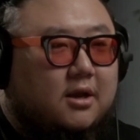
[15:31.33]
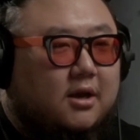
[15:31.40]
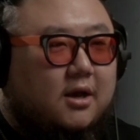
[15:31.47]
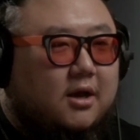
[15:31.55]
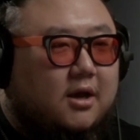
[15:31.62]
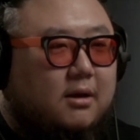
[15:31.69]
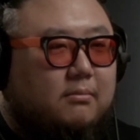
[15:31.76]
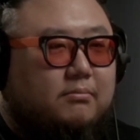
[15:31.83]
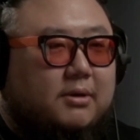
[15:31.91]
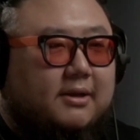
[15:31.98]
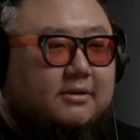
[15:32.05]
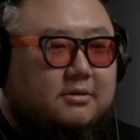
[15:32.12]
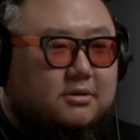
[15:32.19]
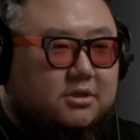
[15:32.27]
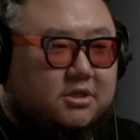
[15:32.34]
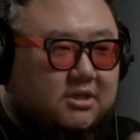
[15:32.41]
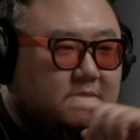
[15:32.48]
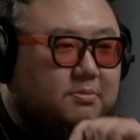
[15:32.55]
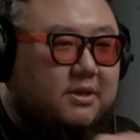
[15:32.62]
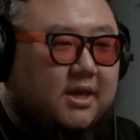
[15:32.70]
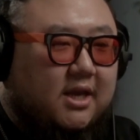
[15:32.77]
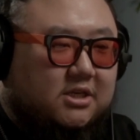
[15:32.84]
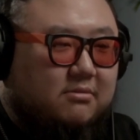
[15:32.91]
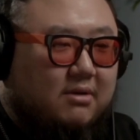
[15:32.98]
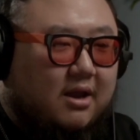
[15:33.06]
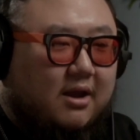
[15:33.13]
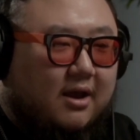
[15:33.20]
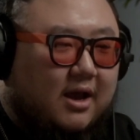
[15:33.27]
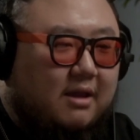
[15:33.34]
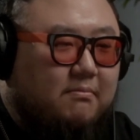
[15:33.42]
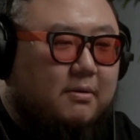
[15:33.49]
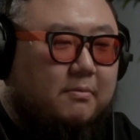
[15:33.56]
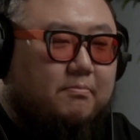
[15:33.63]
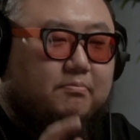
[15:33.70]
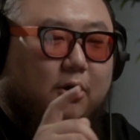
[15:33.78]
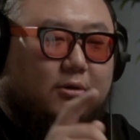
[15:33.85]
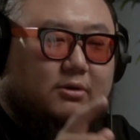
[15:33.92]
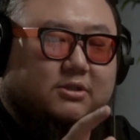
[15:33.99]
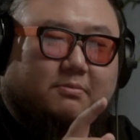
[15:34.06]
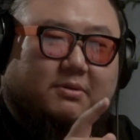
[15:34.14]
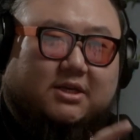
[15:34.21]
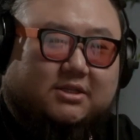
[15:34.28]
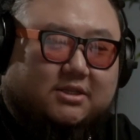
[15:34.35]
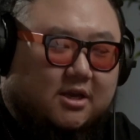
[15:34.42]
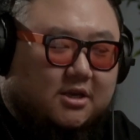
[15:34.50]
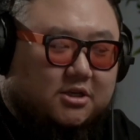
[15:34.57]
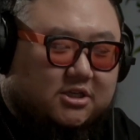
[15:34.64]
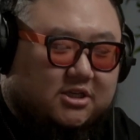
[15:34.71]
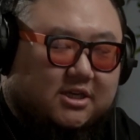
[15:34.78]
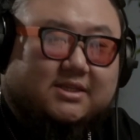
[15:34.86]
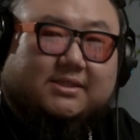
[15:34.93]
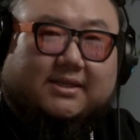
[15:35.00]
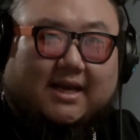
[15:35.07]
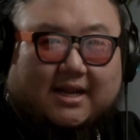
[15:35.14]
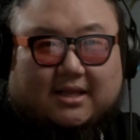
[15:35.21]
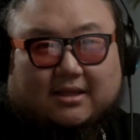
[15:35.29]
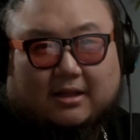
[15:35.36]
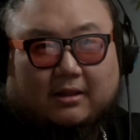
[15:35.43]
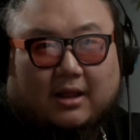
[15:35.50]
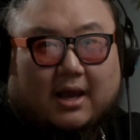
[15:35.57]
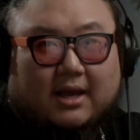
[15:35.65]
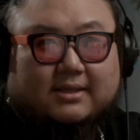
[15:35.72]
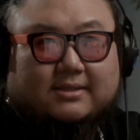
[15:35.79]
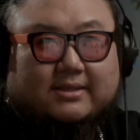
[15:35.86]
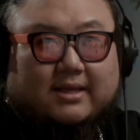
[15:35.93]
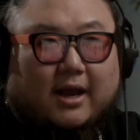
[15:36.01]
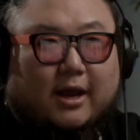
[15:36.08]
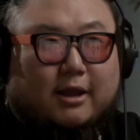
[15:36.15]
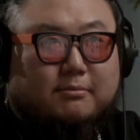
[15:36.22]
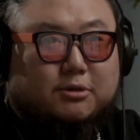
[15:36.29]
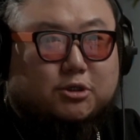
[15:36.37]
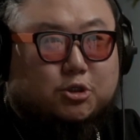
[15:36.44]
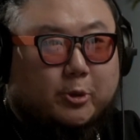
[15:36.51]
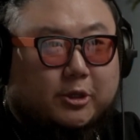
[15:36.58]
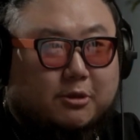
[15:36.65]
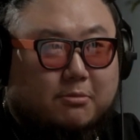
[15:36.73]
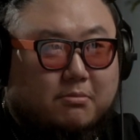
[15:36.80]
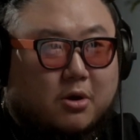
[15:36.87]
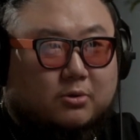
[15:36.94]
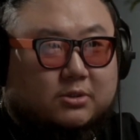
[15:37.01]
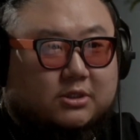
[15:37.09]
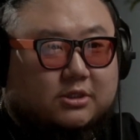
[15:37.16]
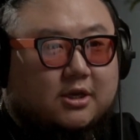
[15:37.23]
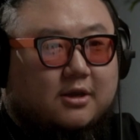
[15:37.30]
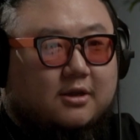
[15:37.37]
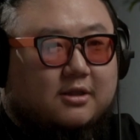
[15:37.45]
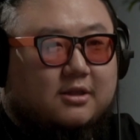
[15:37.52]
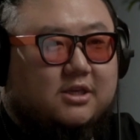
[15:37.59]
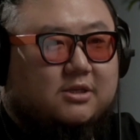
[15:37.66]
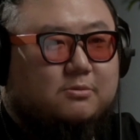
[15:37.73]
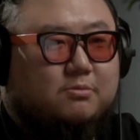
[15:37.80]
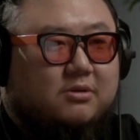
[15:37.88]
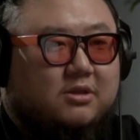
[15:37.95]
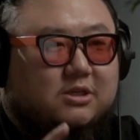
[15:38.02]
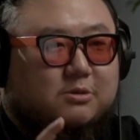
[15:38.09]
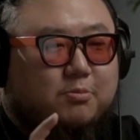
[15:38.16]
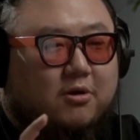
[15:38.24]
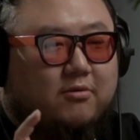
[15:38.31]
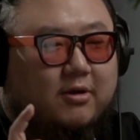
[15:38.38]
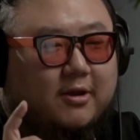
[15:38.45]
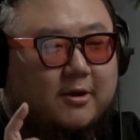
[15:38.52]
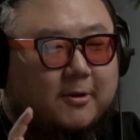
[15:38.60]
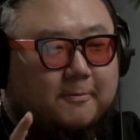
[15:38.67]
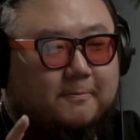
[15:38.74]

But she's been catching my eye, but also because she is getting the lines that I am enjoying the most. This part right here.